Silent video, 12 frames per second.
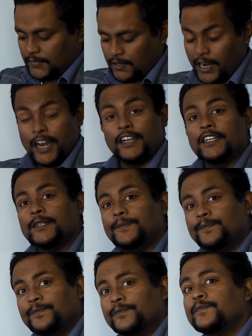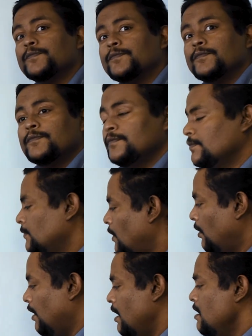Right.
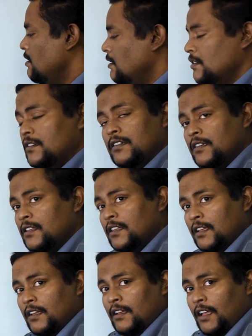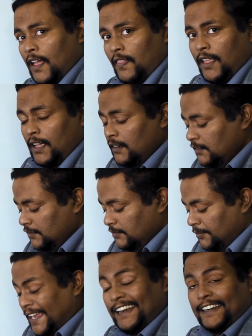Okay. And then
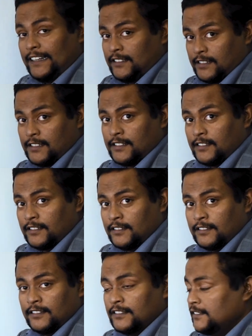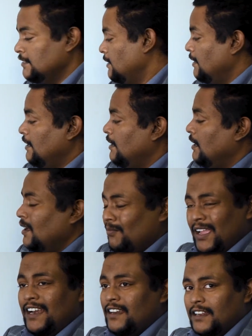maintenance.
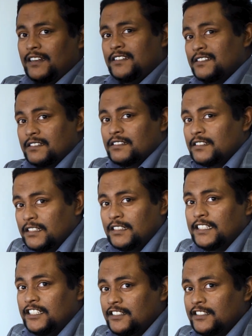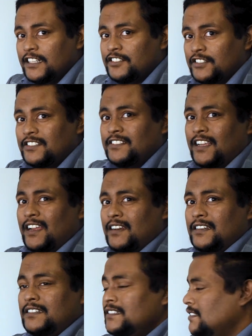Maintenance in the industry
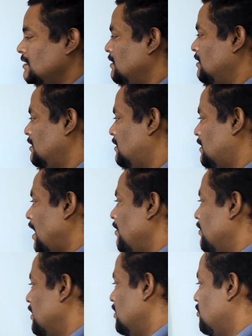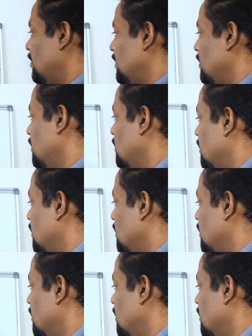standard, it's averagely